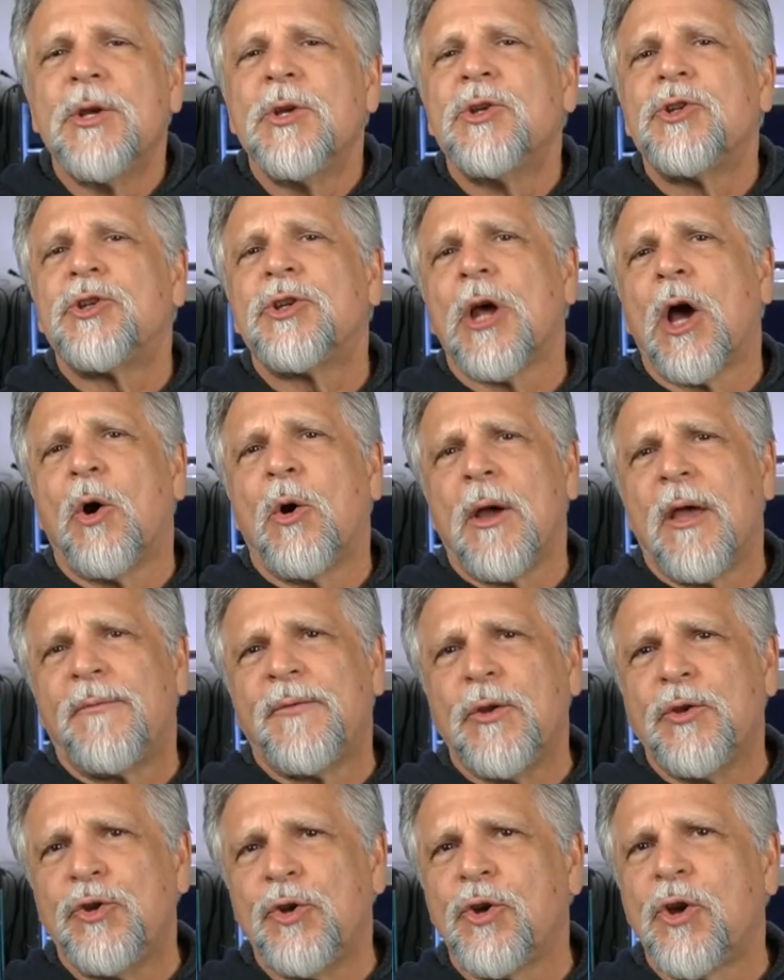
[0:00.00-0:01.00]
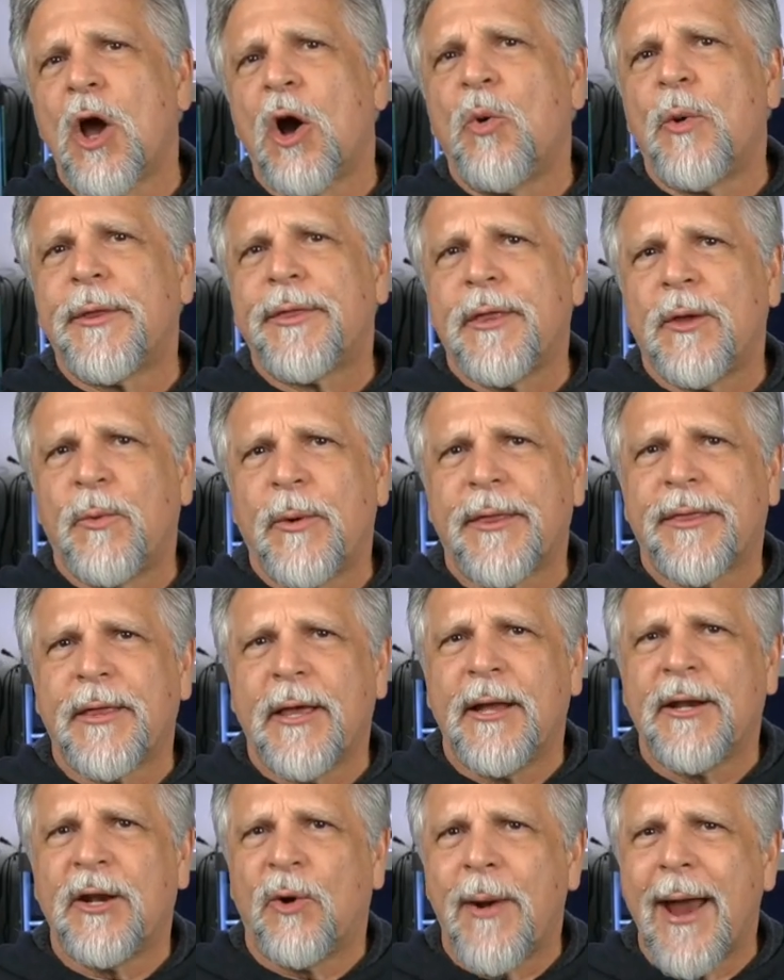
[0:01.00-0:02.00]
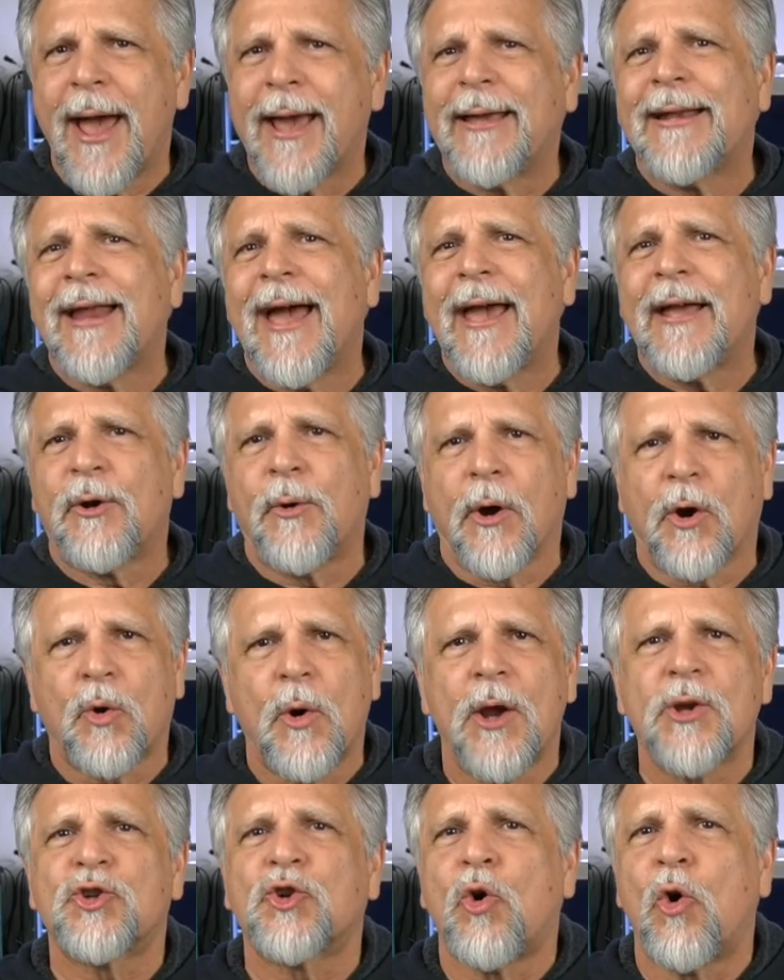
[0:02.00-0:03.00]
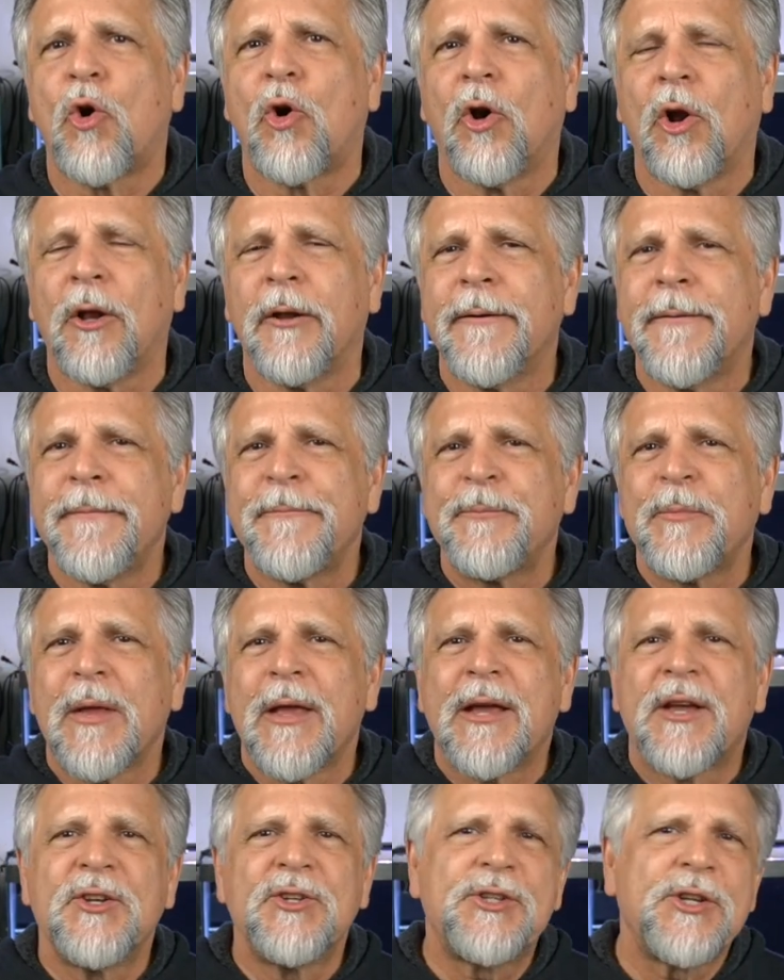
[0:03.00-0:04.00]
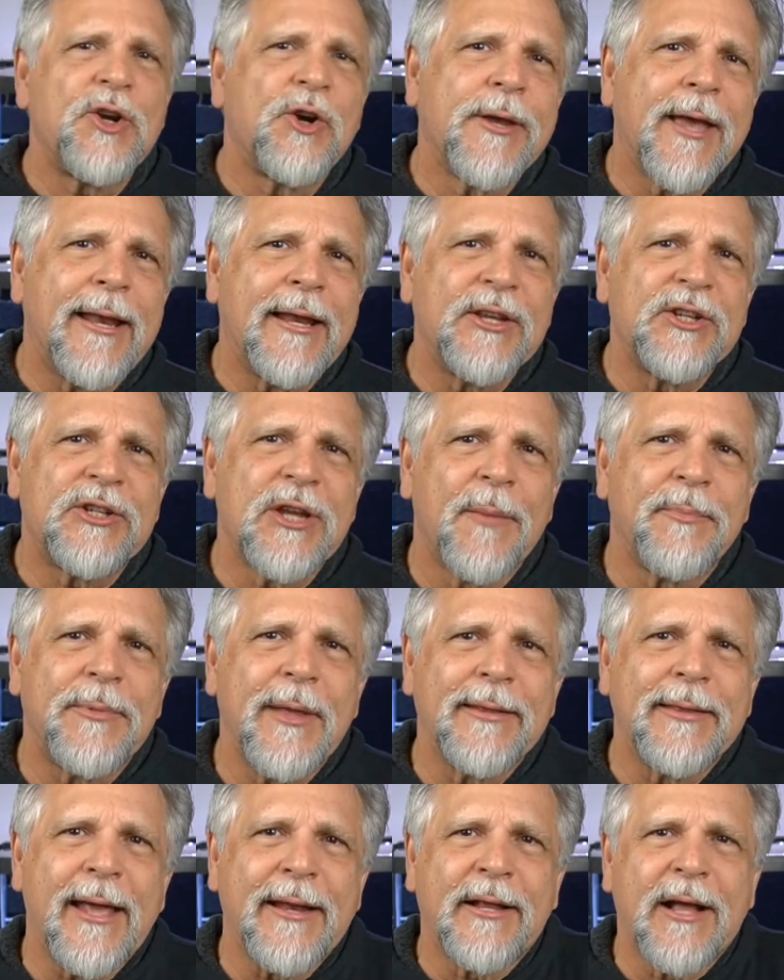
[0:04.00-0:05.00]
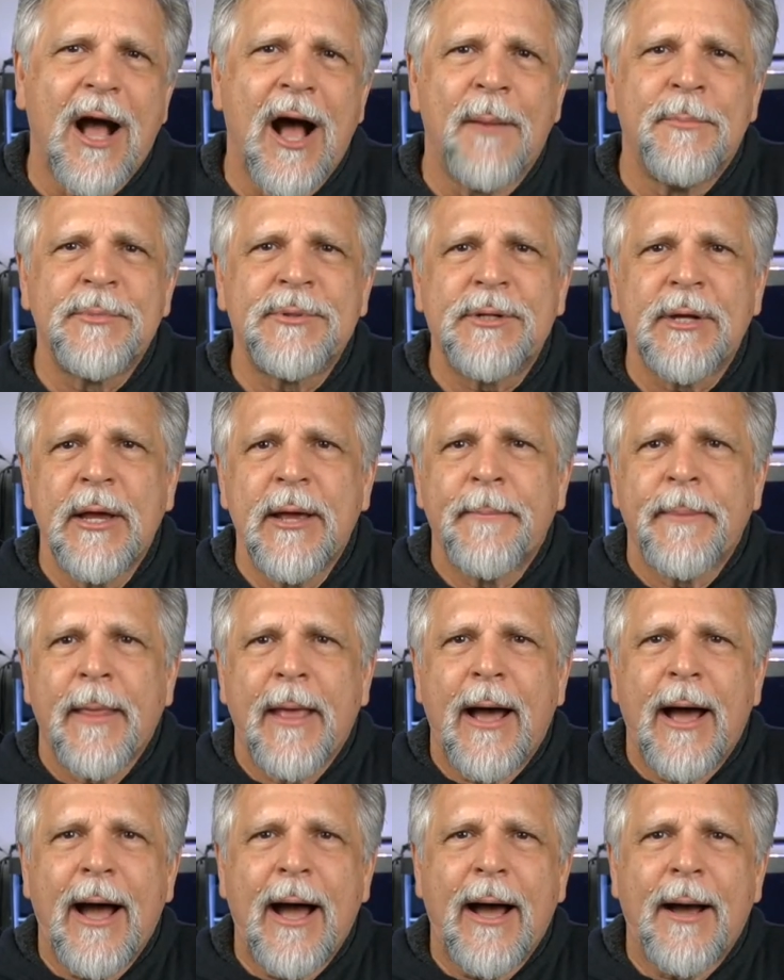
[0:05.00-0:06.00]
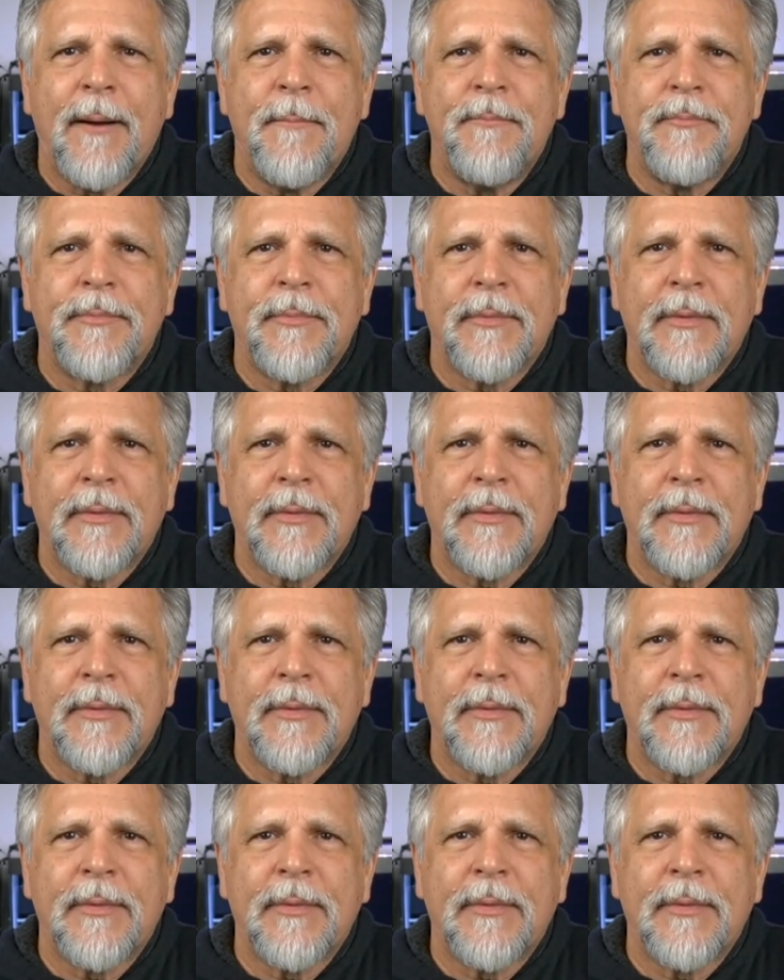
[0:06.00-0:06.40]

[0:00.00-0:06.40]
So if you do go with, with an aragonite or a crushed coral, consider getting something that comes, um,